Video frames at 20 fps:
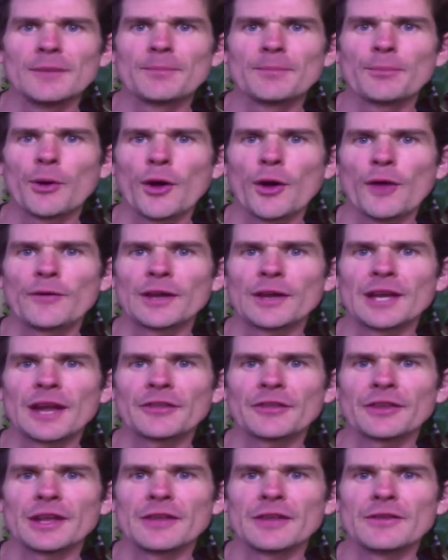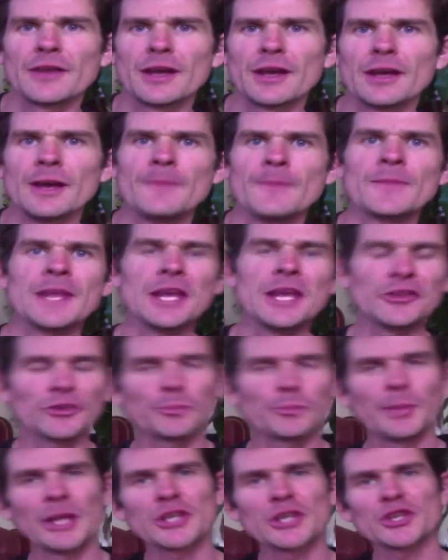Perfect, nothing in there. Here's a
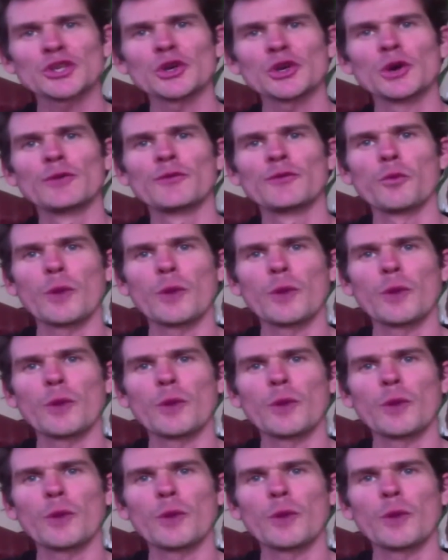picture of